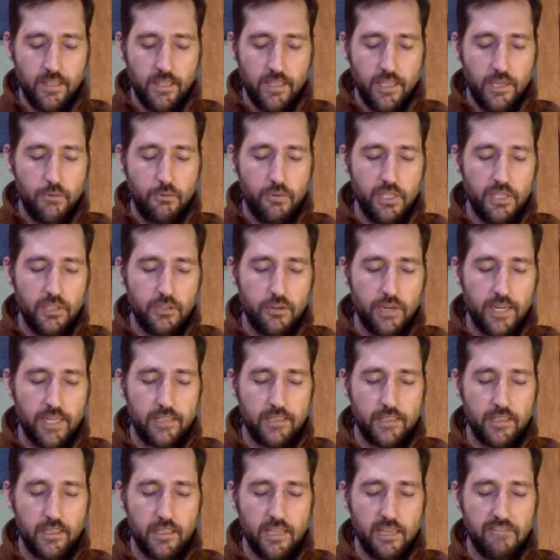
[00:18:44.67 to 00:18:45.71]
And we
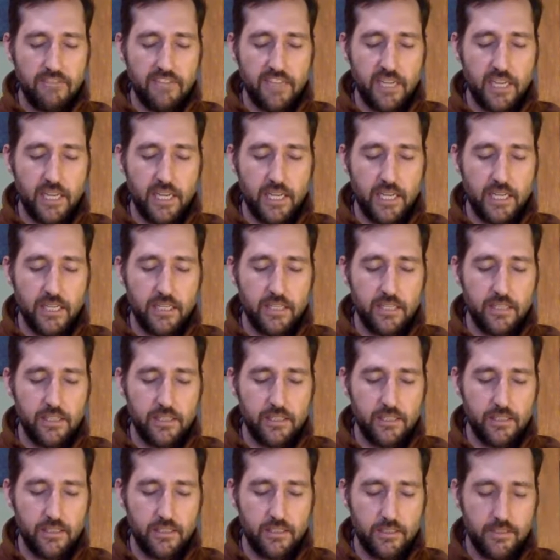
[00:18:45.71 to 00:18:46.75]
direct our loving
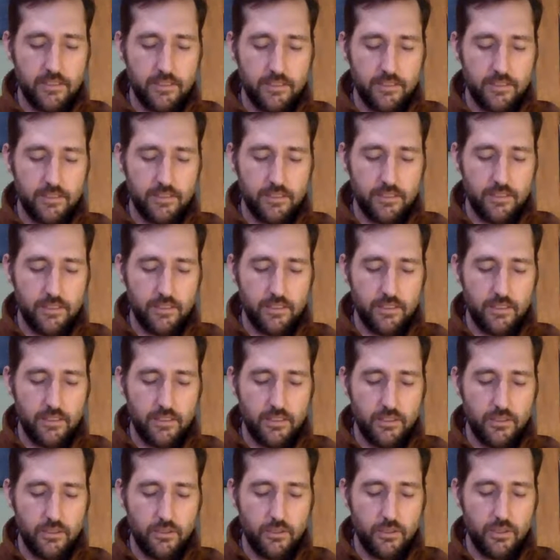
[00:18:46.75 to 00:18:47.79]
kindness
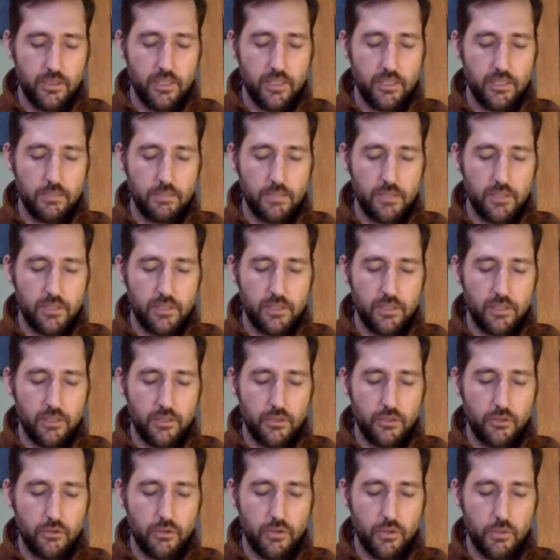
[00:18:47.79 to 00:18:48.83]
toward this person or
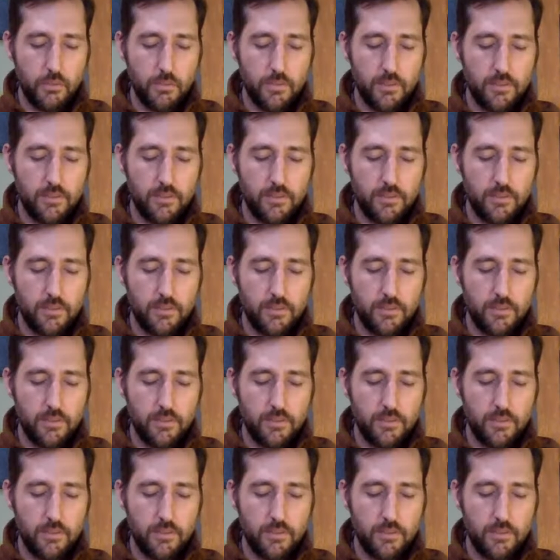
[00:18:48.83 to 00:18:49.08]
group.